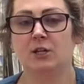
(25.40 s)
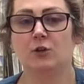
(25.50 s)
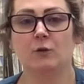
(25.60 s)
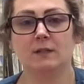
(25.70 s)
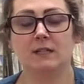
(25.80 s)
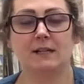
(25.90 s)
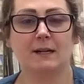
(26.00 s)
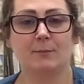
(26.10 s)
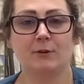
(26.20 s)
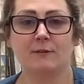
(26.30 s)
You only need a
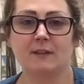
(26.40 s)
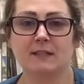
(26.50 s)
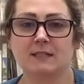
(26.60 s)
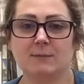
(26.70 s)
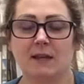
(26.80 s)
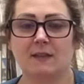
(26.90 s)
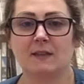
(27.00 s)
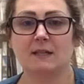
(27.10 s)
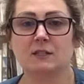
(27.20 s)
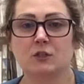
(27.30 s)
couple of things to make this,